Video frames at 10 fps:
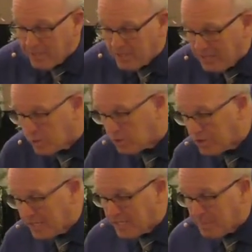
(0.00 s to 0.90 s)
he's going to
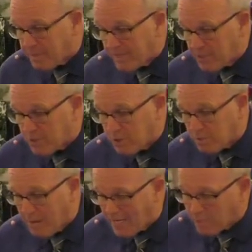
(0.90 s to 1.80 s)
send Timothy as soon as
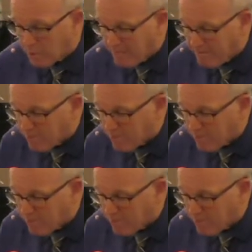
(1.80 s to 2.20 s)
possible, then verse